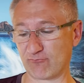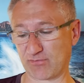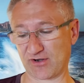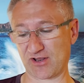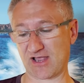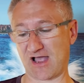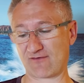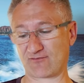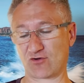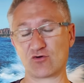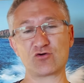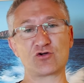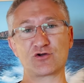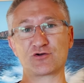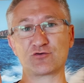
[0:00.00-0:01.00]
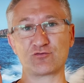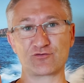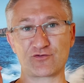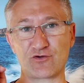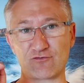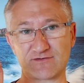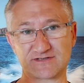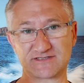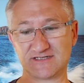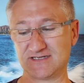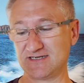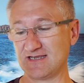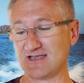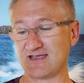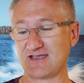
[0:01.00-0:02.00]
but I have it on good authority
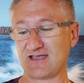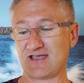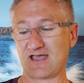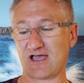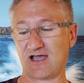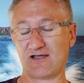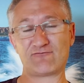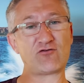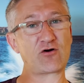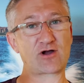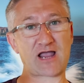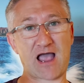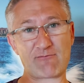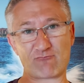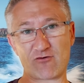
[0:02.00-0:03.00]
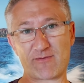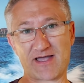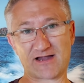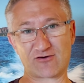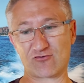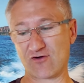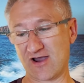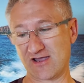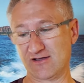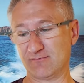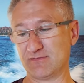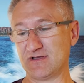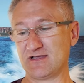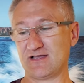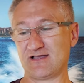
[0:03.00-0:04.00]
from cameraman Graham
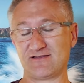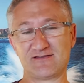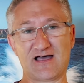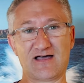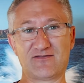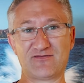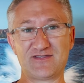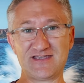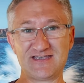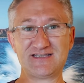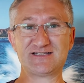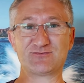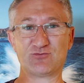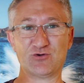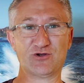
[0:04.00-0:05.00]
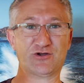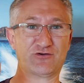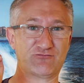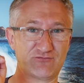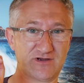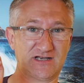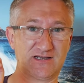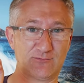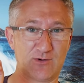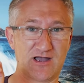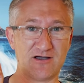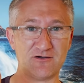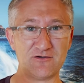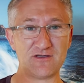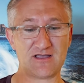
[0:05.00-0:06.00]
that these work really
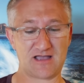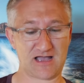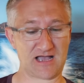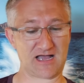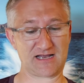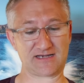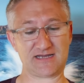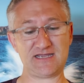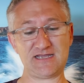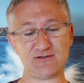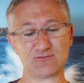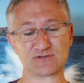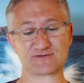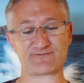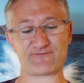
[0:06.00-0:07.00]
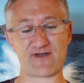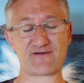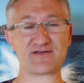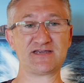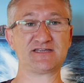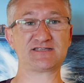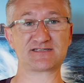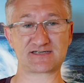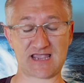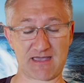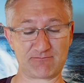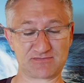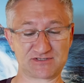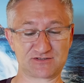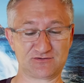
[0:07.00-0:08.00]
well, and he was very
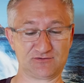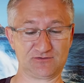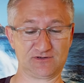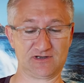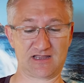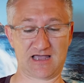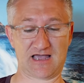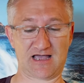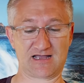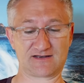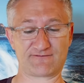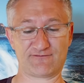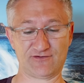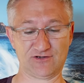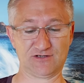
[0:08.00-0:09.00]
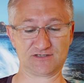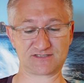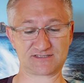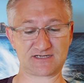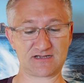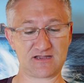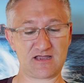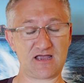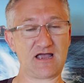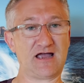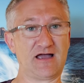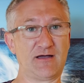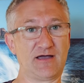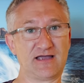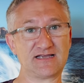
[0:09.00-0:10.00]
skeptical at first.
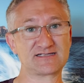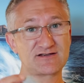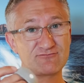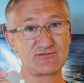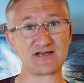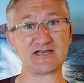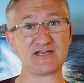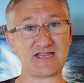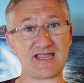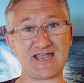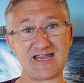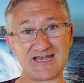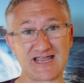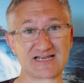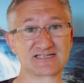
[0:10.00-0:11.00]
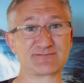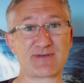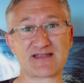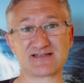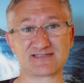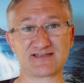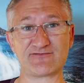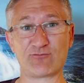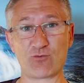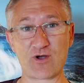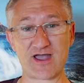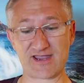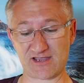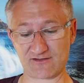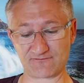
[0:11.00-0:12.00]
It's a really inexpensive
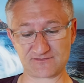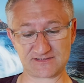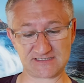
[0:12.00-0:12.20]
way of